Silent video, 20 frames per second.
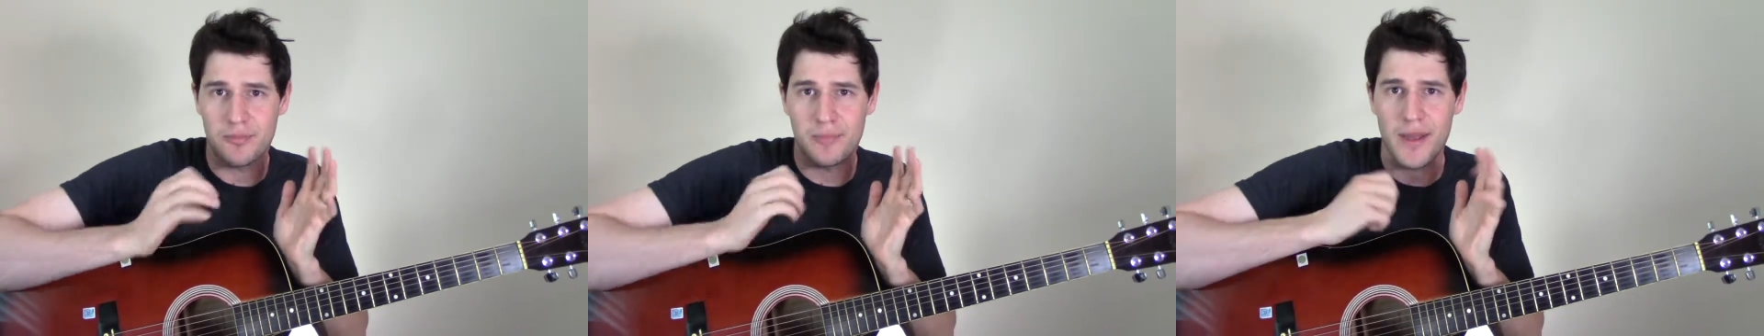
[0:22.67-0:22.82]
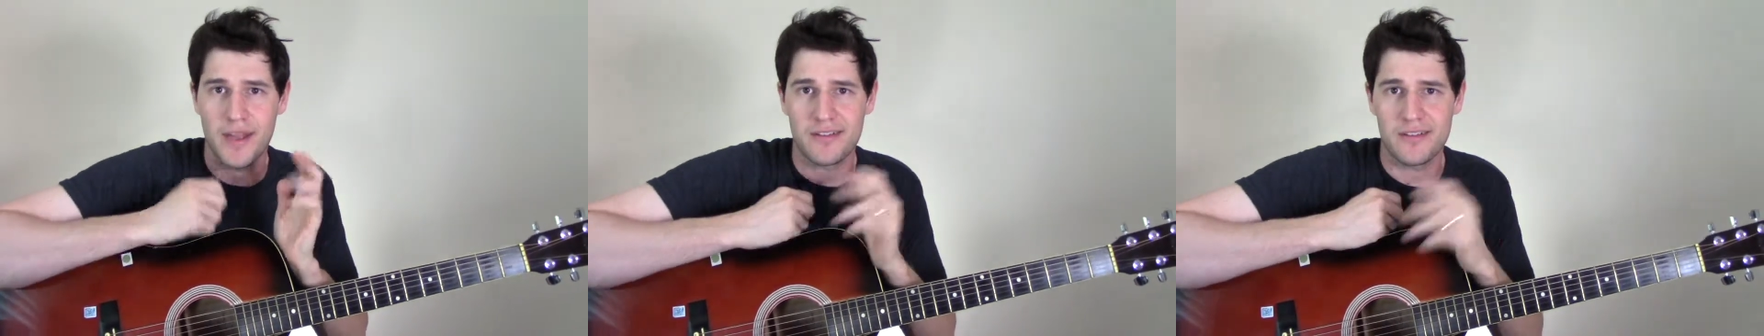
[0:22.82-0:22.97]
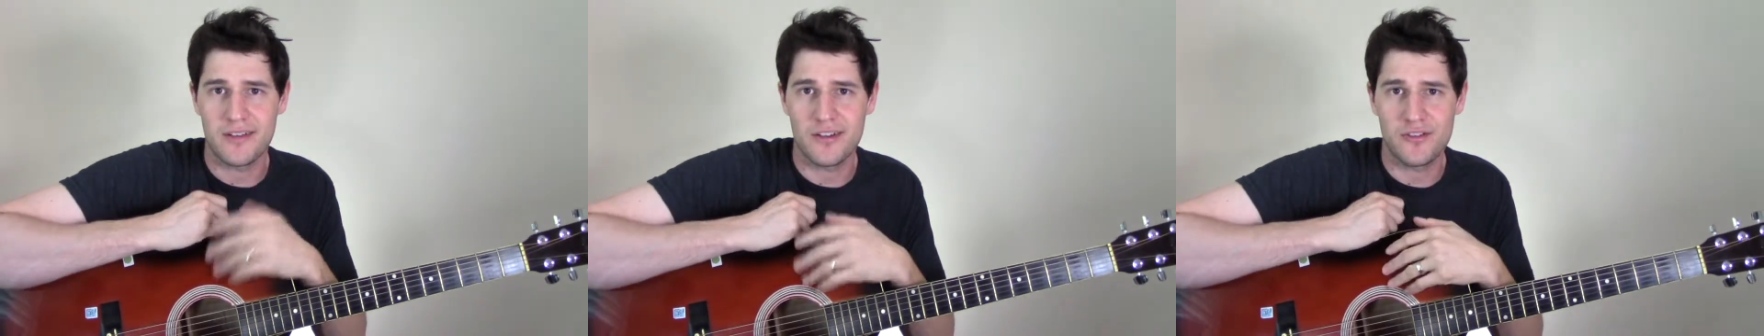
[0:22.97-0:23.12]

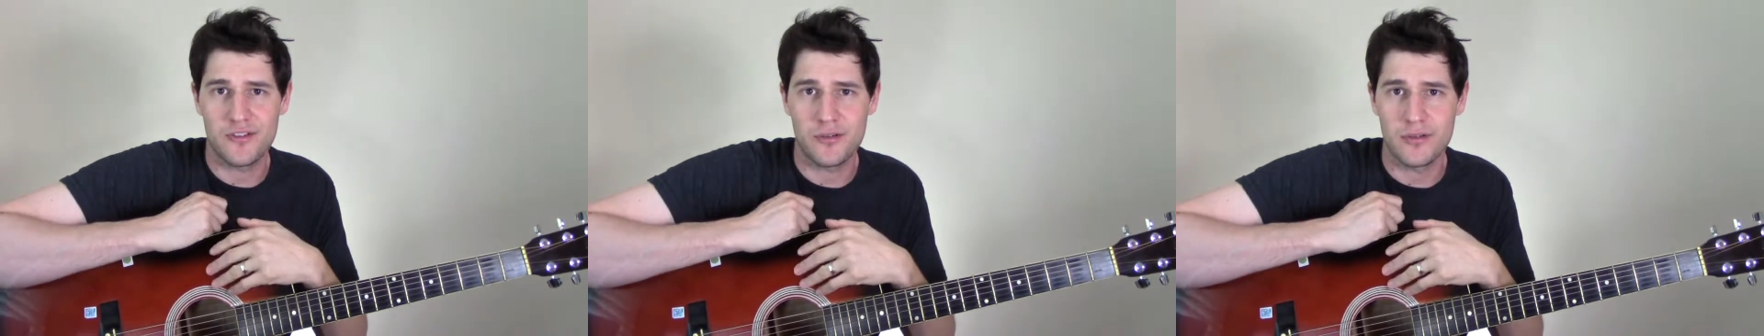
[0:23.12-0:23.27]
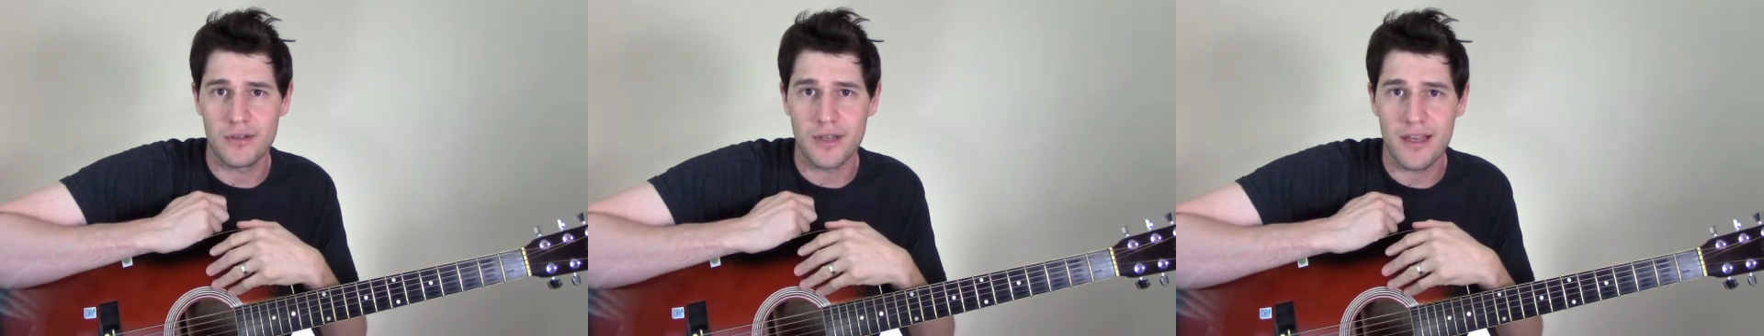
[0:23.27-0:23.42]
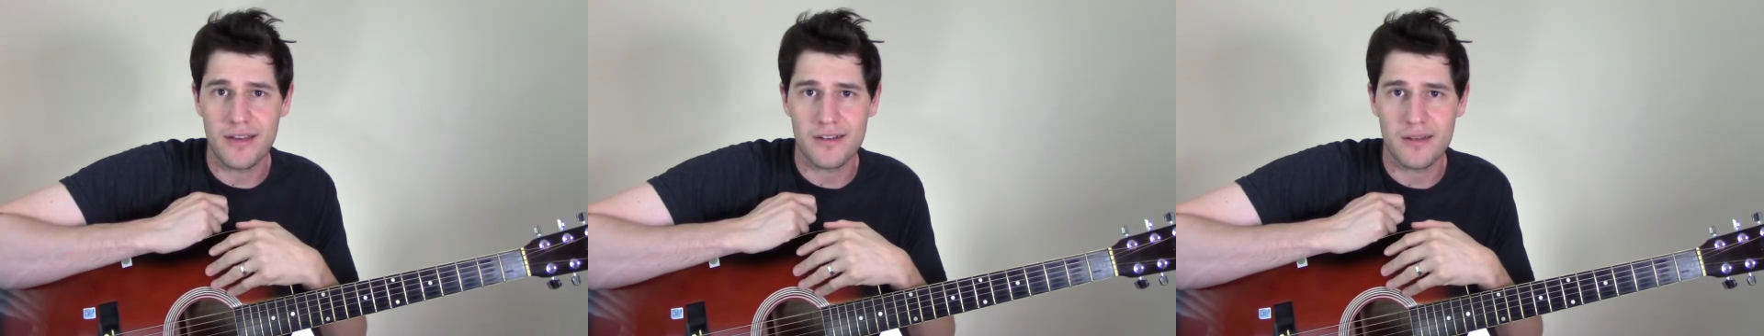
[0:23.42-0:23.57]
best as
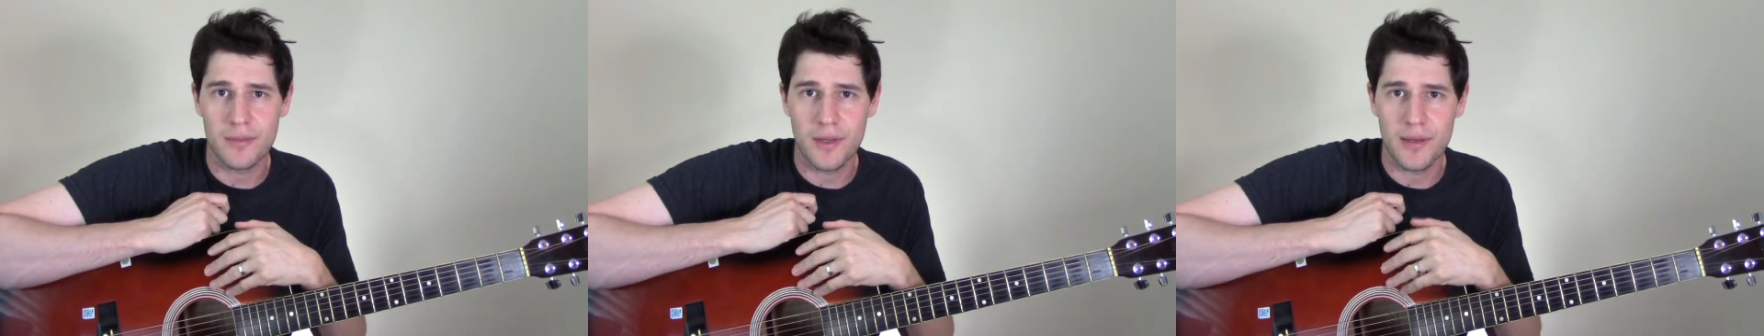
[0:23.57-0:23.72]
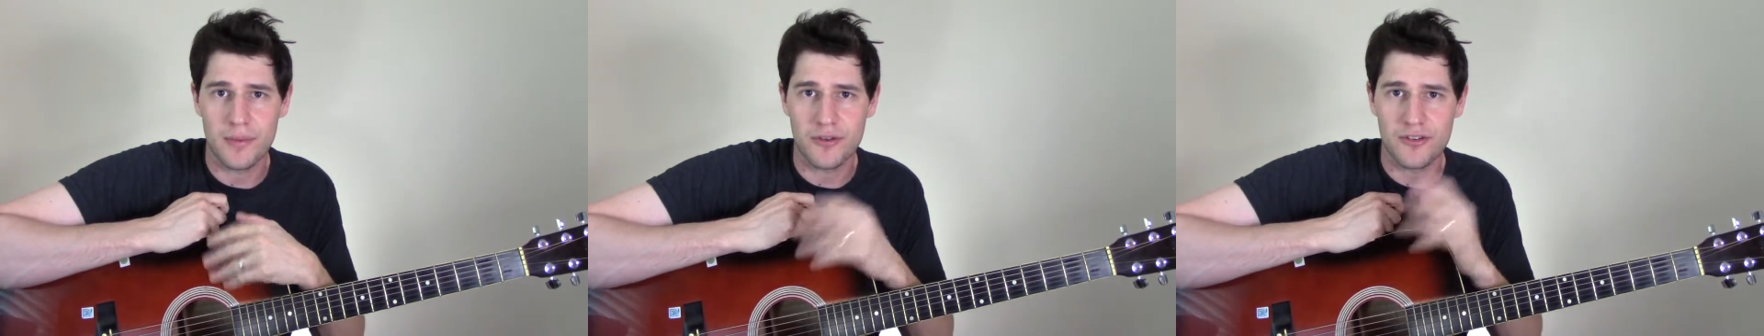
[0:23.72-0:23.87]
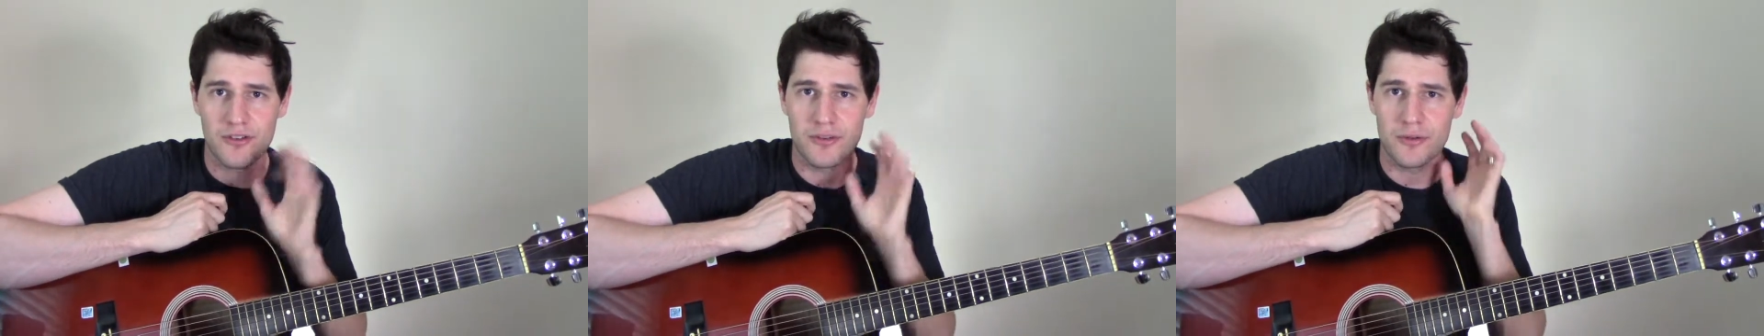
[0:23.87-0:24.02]
you'd like to be
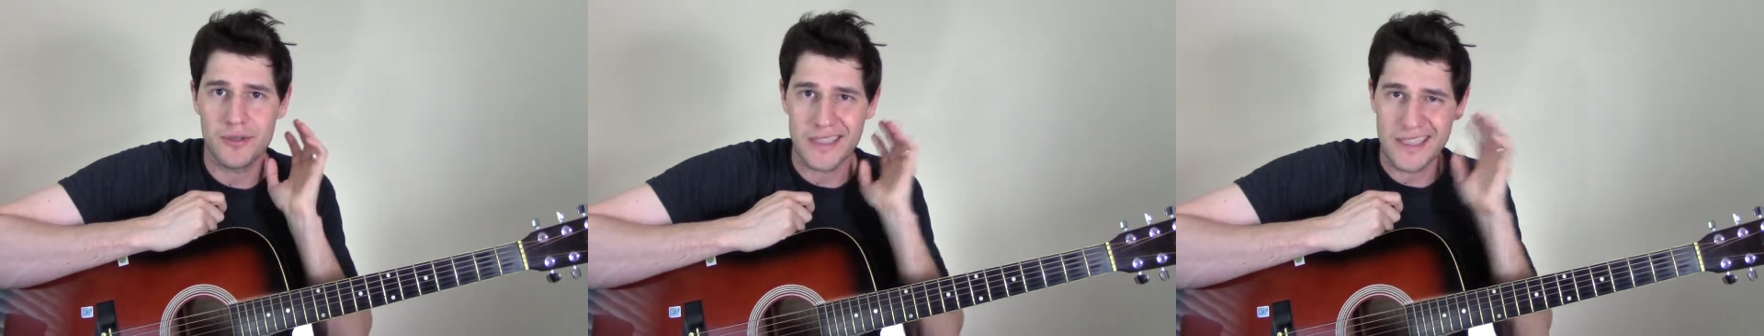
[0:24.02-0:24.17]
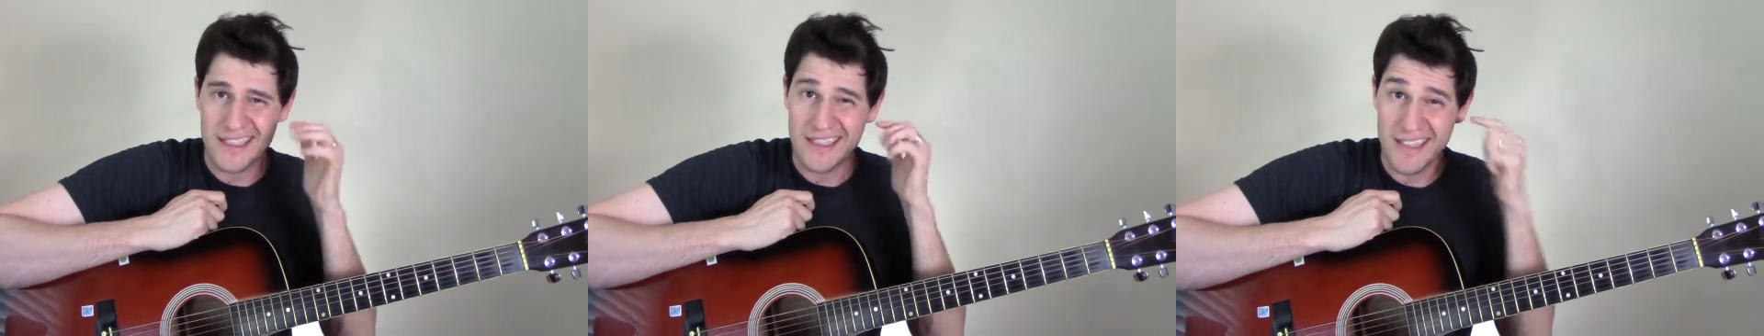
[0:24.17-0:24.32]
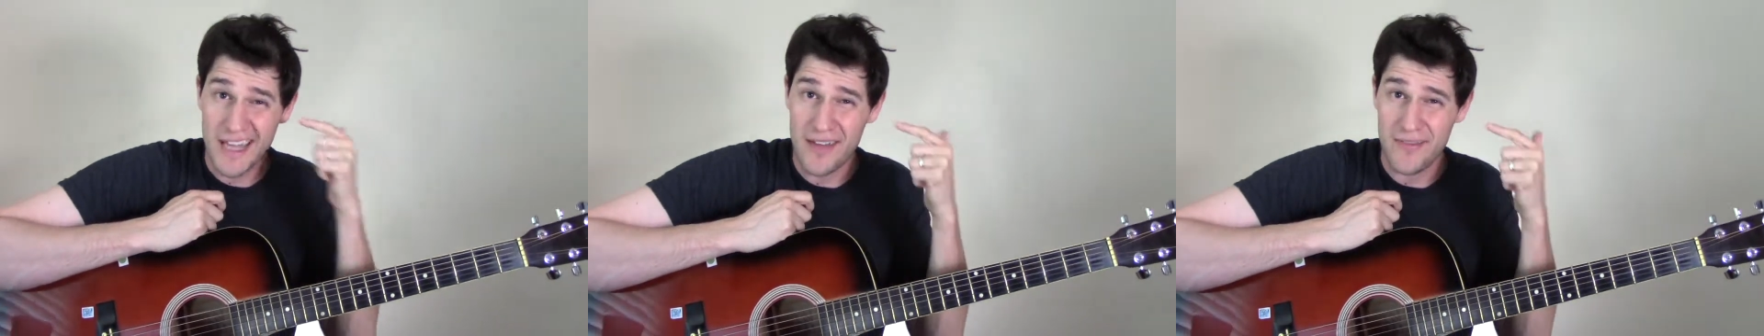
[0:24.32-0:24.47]
able to, at
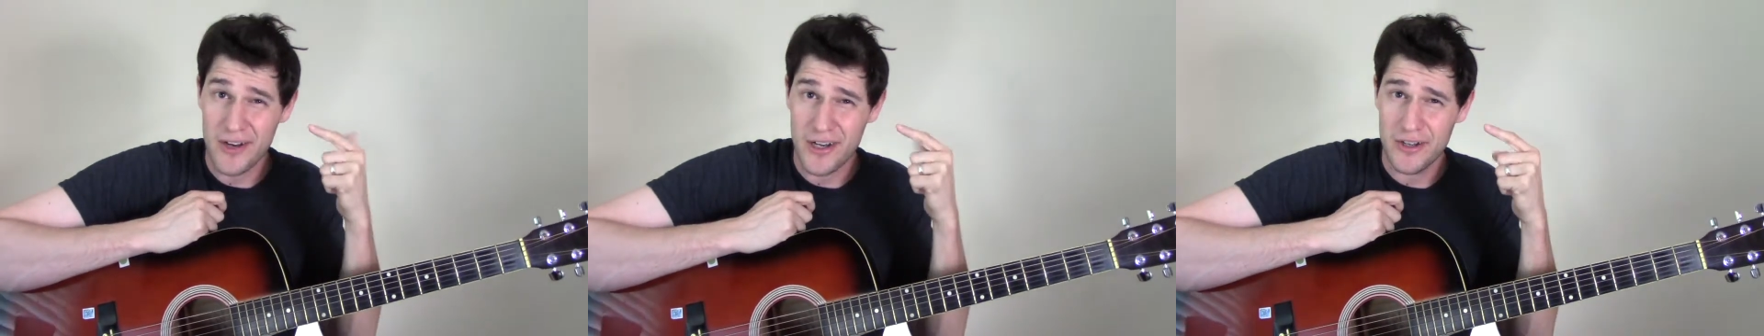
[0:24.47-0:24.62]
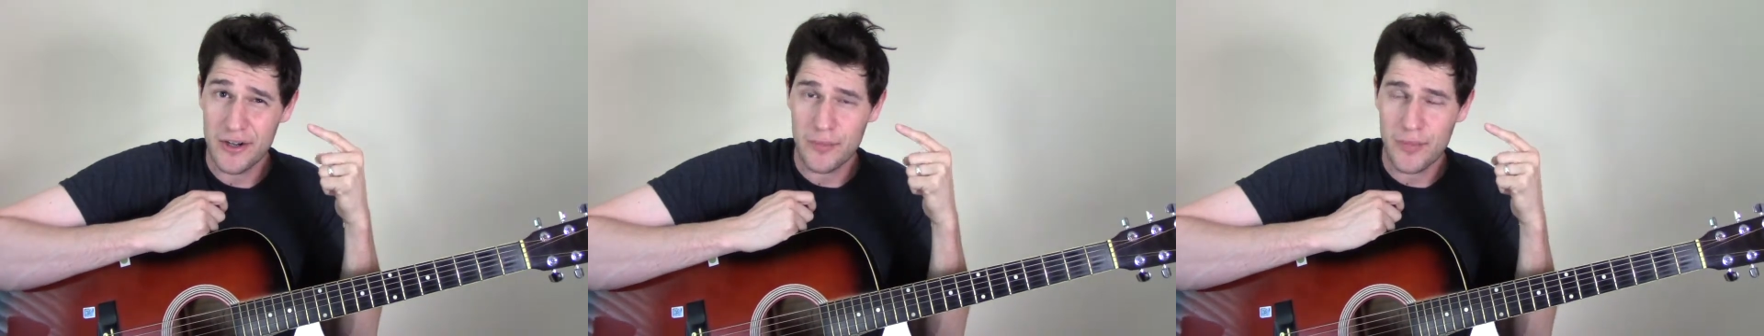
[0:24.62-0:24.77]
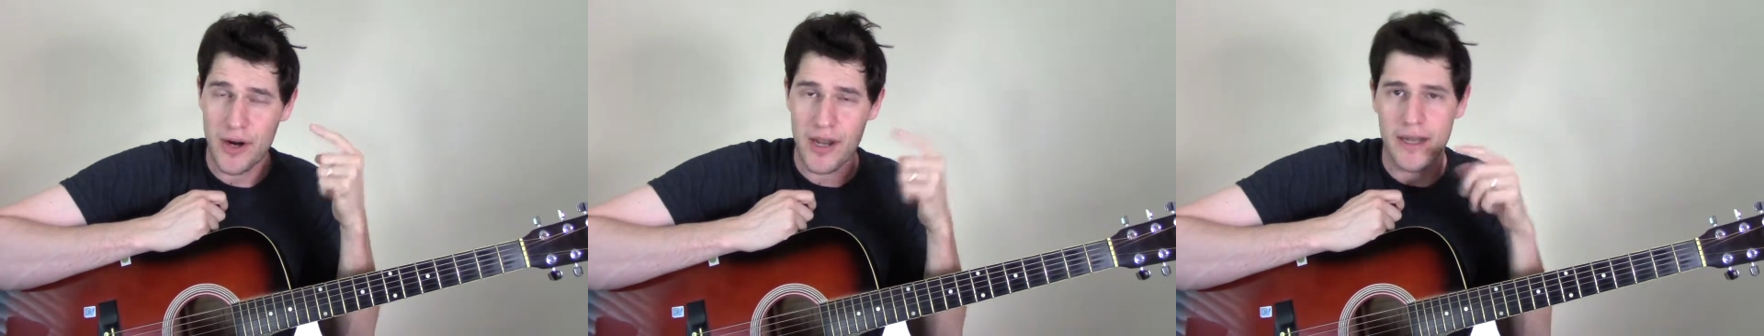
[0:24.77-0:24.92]
least have it in
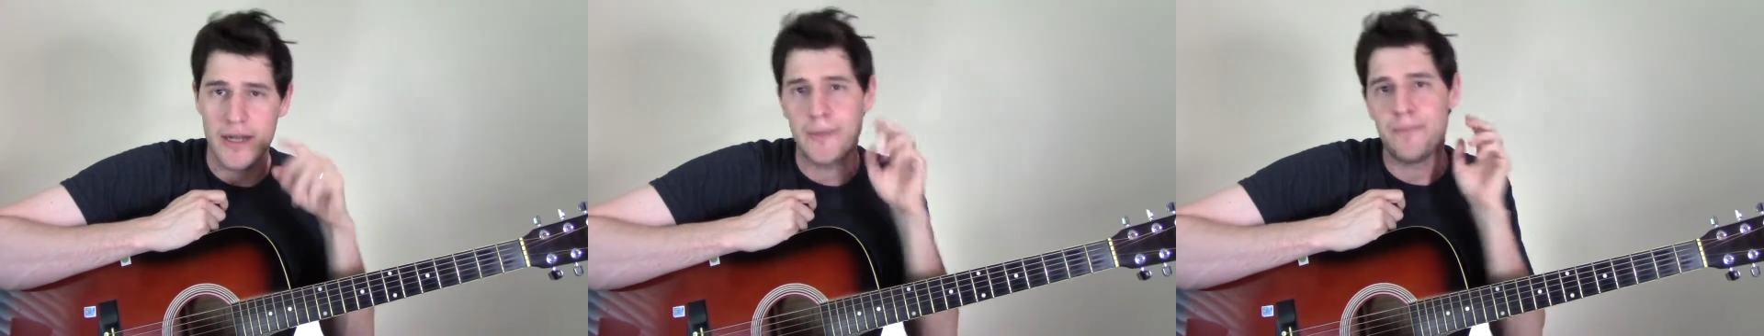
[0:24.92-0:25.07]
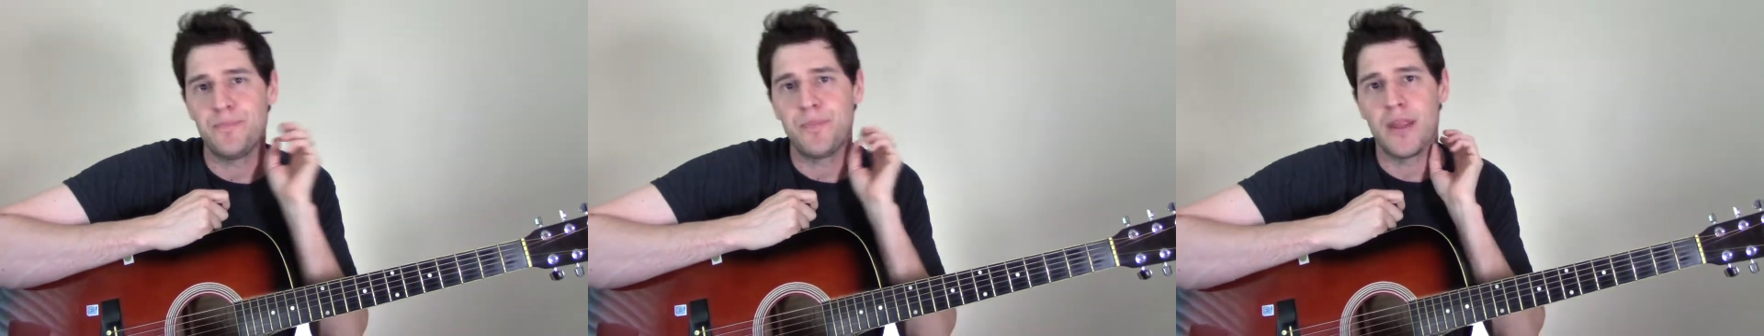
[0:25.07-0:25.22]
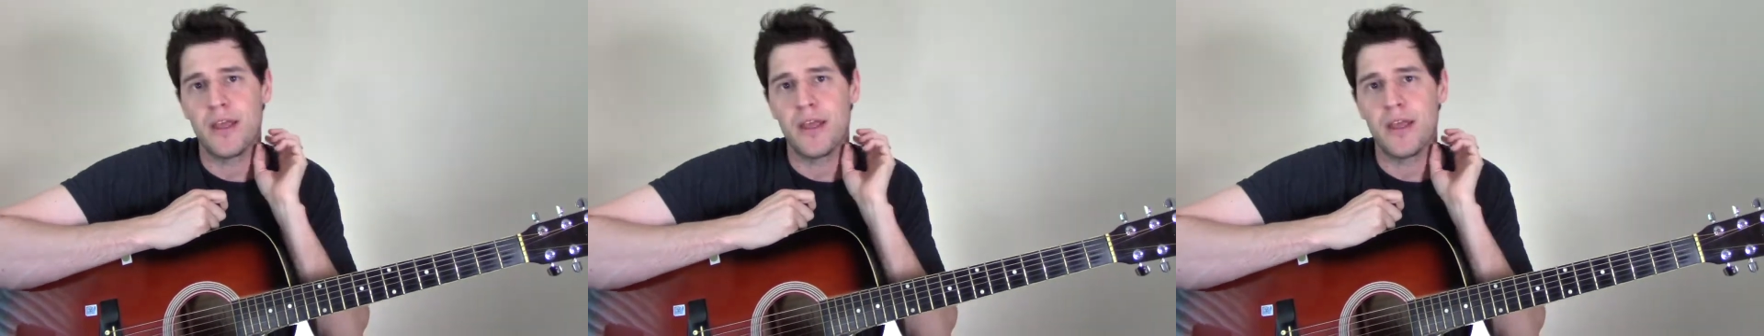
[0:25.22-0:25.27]
your brain.